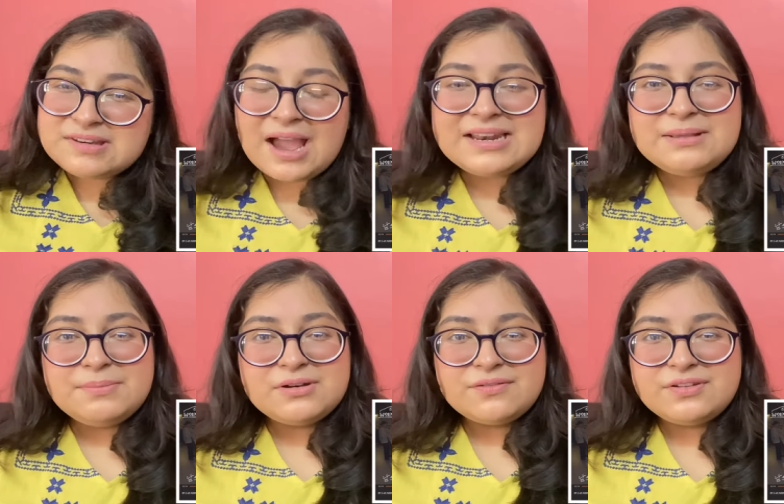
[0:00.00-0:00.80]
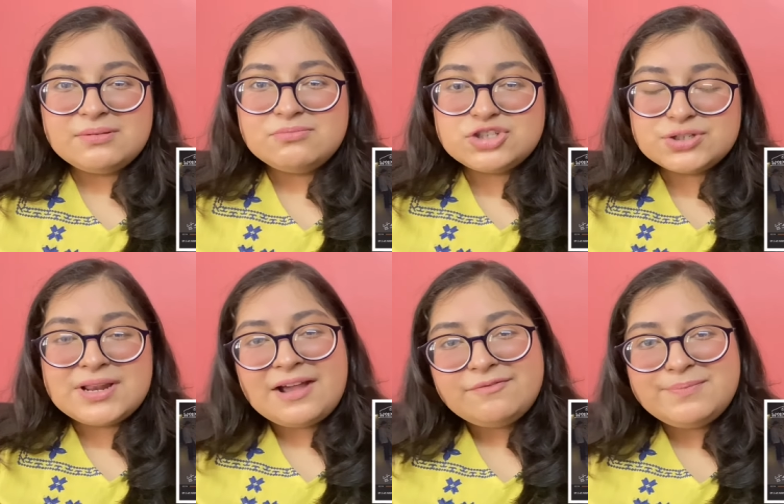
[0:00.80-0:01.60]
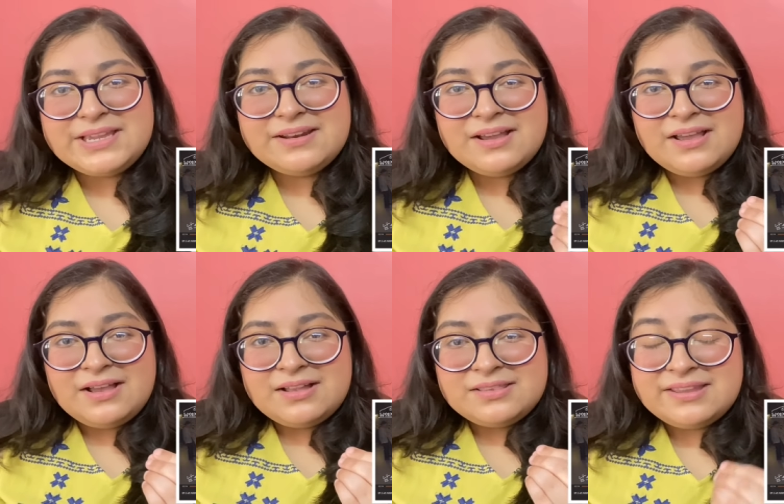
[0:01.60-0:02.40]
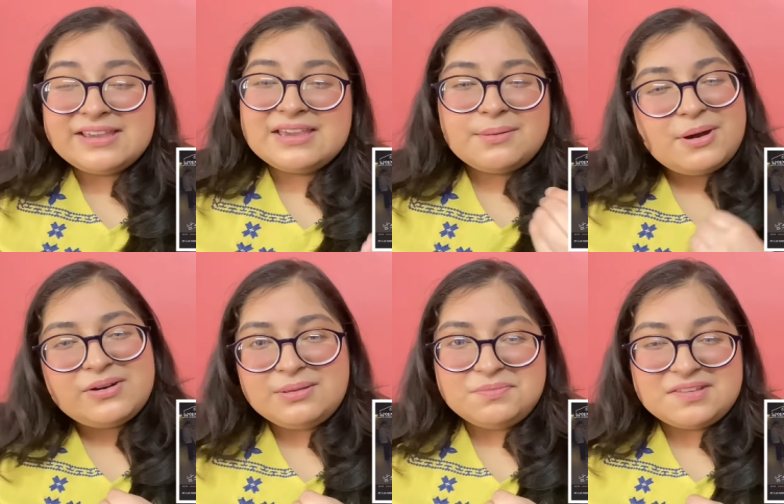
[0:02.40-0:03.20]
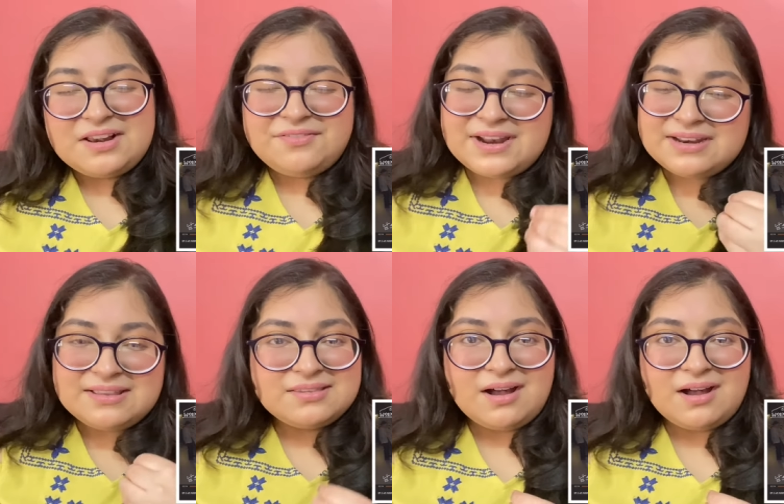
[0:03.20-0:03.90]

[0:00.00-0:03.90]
tiny bit of him should have been thinking about himself and his